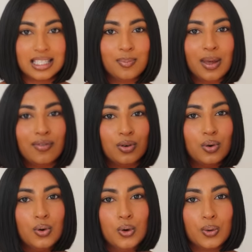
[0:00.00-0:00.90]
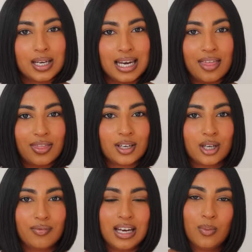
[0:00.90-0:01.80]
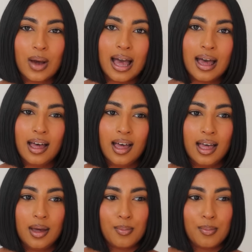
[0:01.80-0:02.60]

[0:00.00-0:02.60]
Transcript: It's a bit of an awkward length. I don't really wear